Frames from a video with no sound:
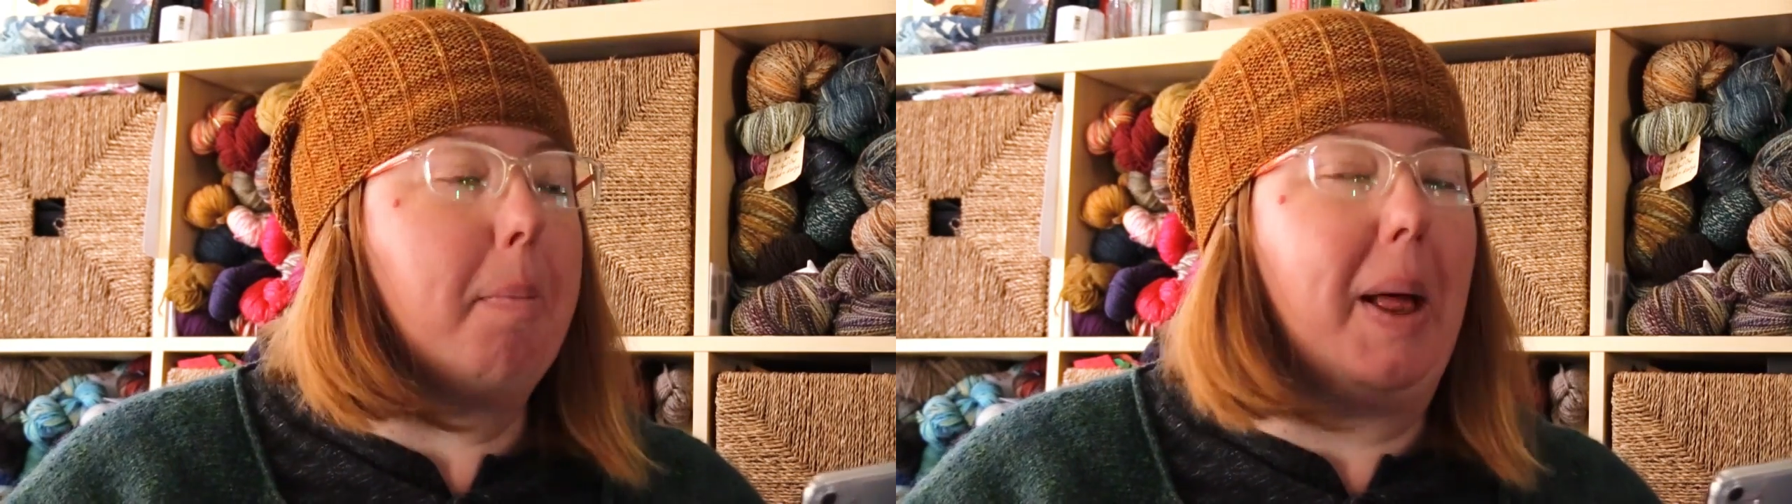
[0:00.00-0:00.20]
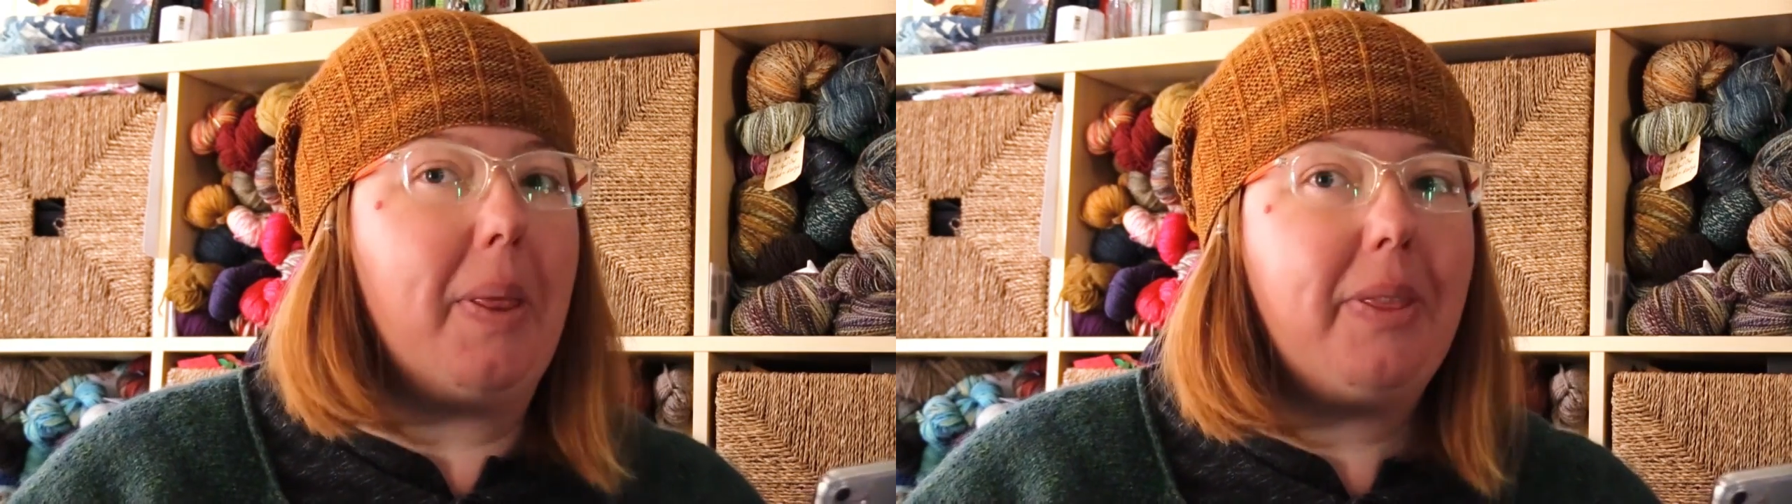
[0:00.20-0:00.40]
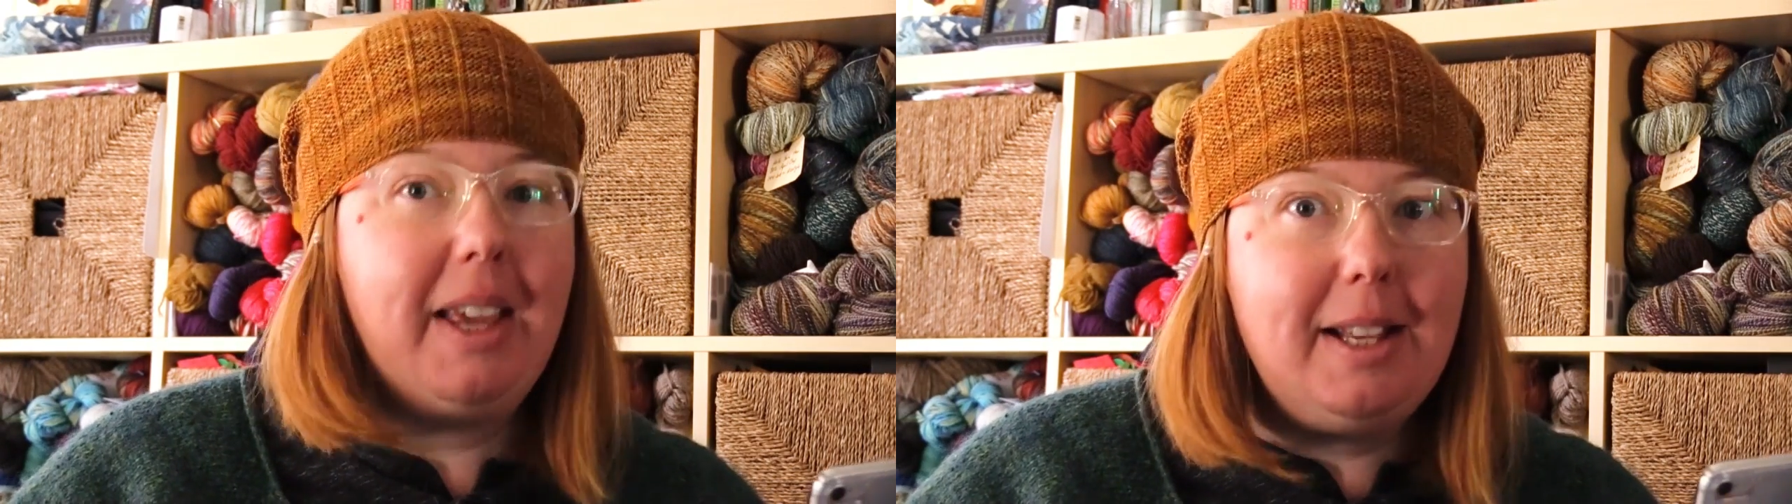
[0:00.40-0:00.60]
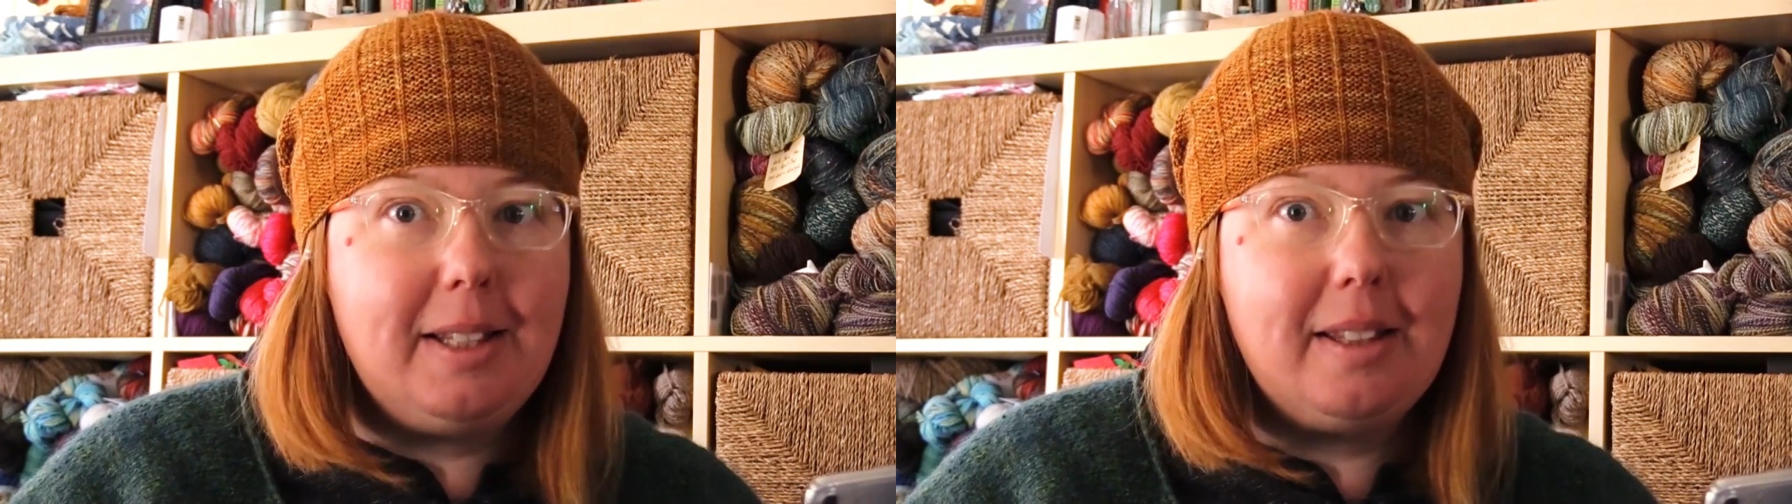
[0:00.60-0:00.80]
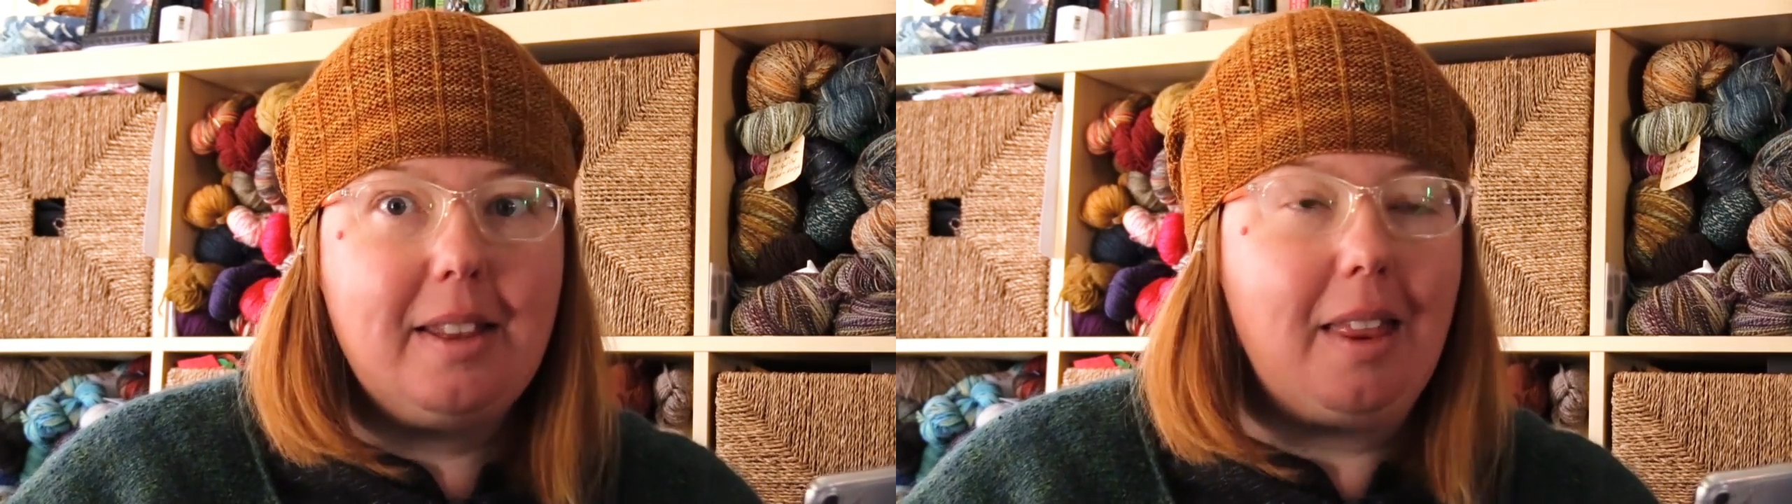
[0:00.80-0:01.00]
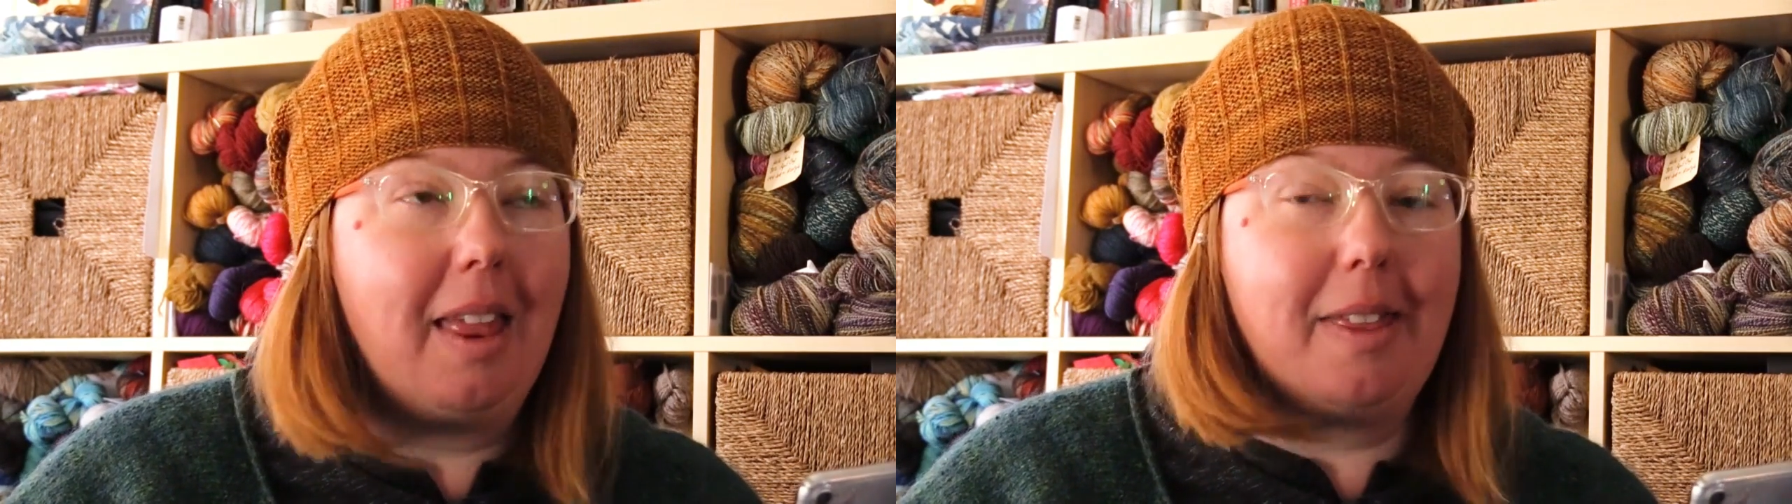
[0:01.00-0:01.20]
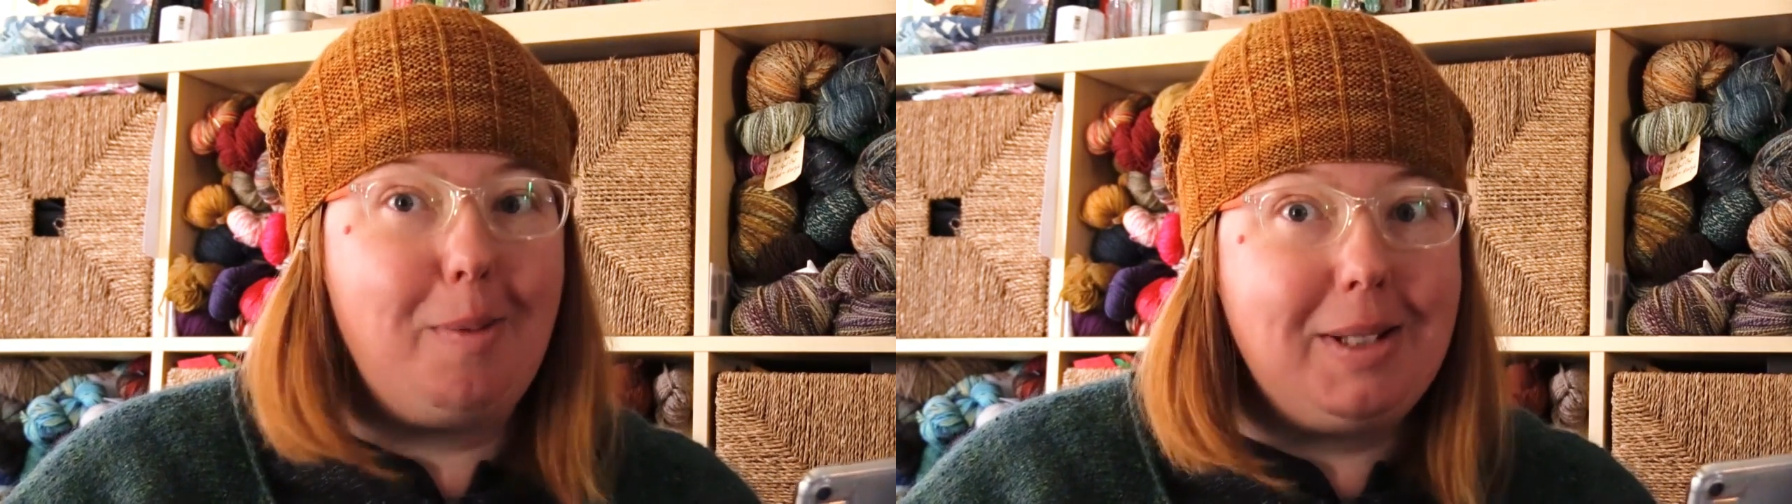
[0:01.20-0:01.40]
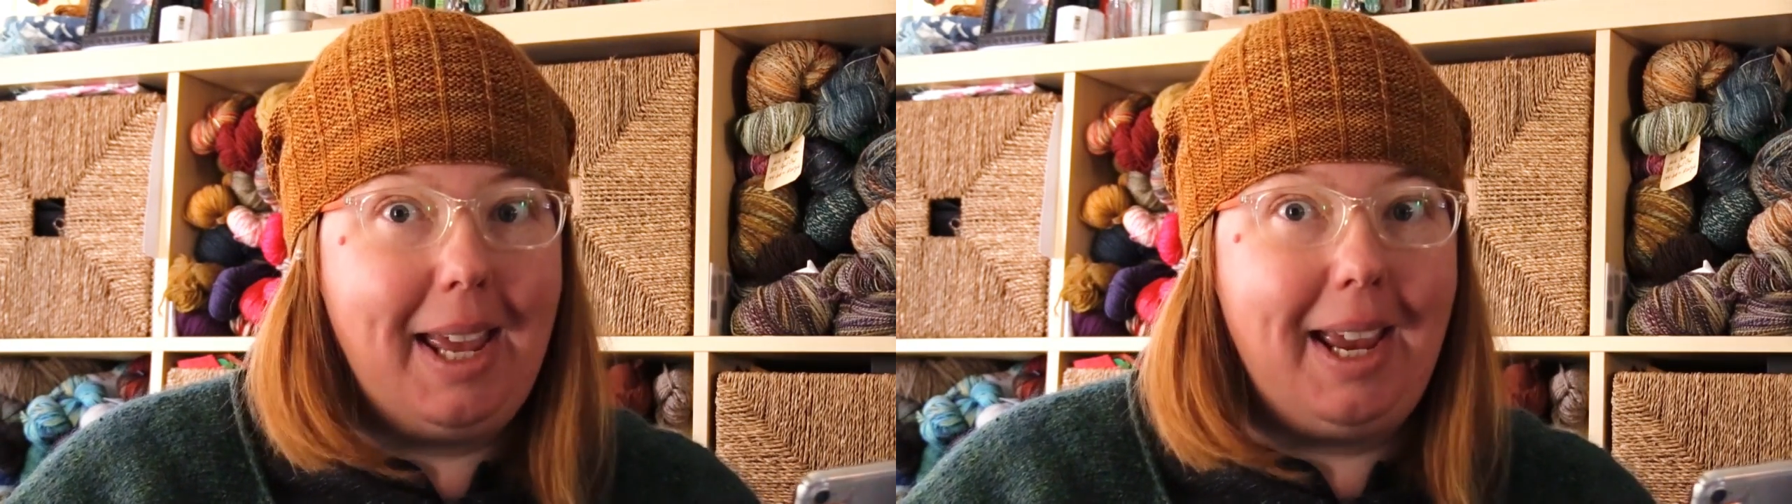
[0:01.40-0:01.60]
But these, there
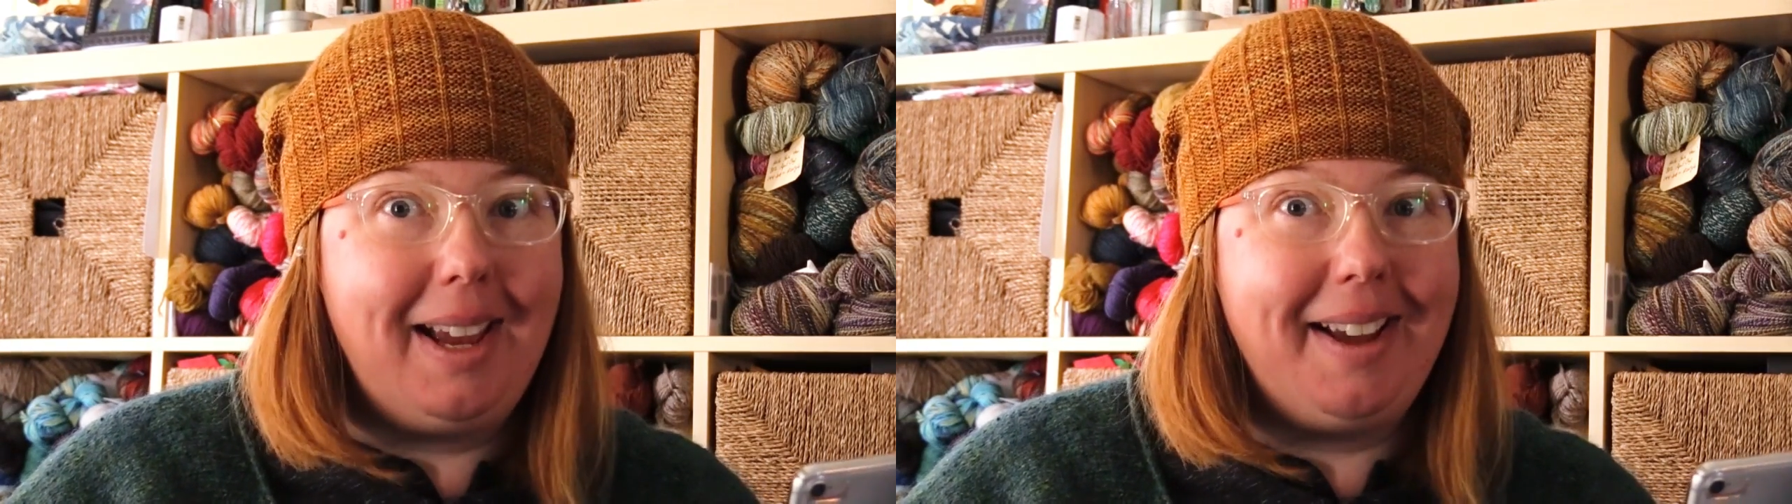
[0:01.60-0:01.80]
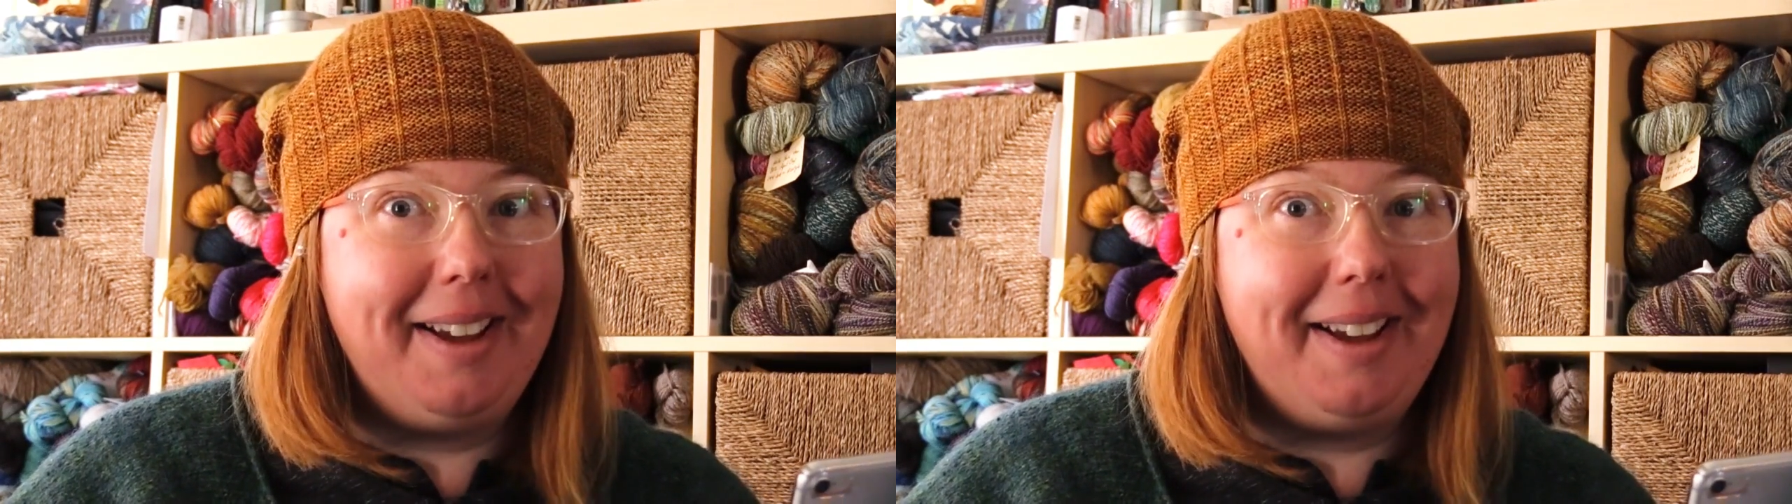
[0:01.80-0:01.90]
was, like,